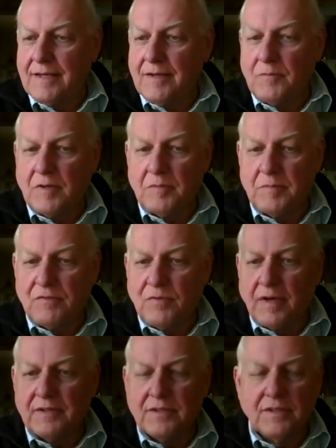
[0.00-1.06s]
Well, before
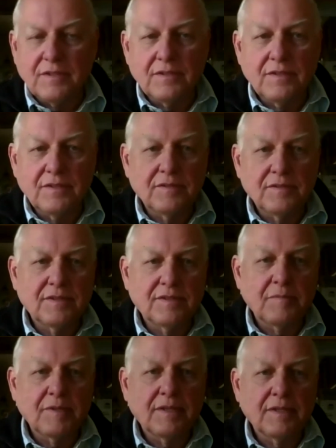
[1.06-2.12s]
I turn to
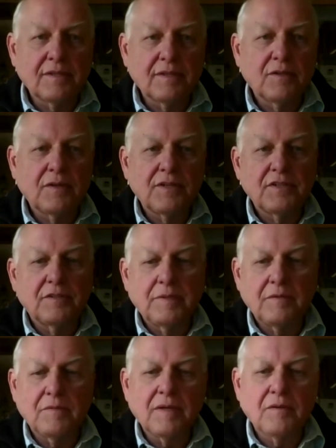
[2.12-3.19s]
some of the questions,
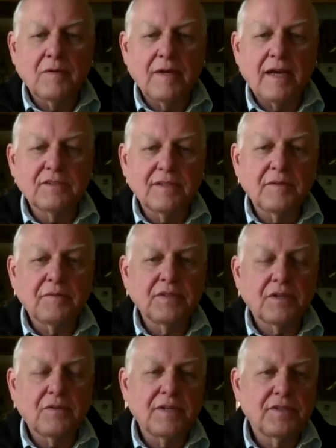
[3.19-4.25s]
well, actually, there was a
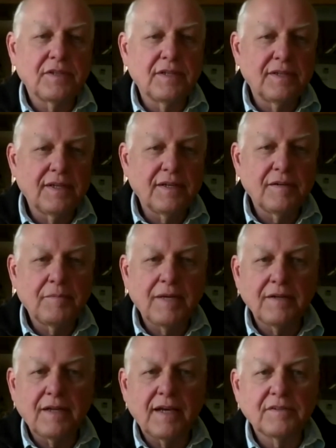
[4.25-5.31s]
question in here
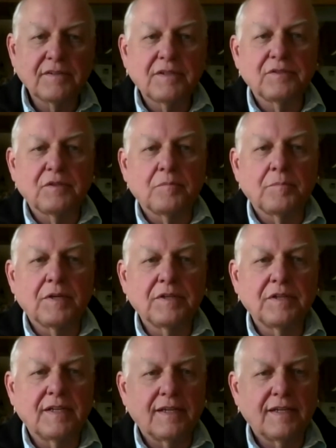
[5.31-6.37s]
about agricultural
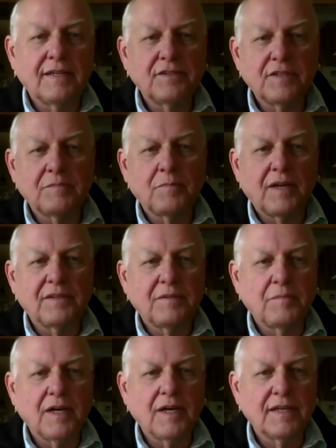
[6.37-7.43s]
burning, and it just brought to
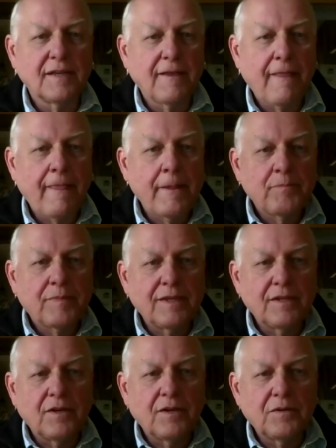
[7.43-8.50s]
mind,
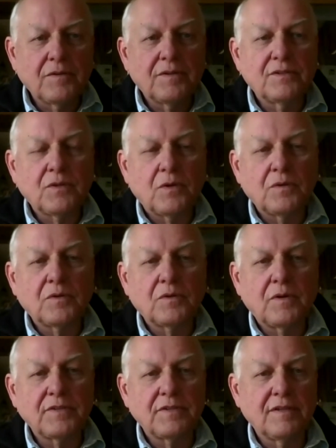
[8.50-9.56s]
this whole
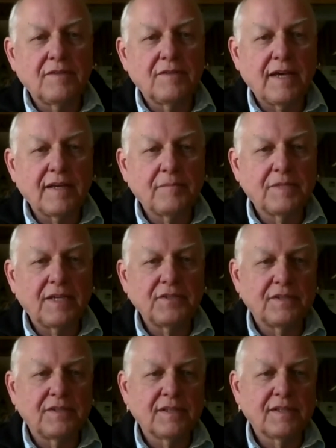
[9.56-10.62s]
question of
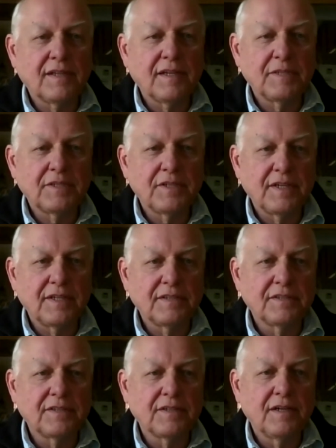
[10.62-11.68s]
adaptation to climate change.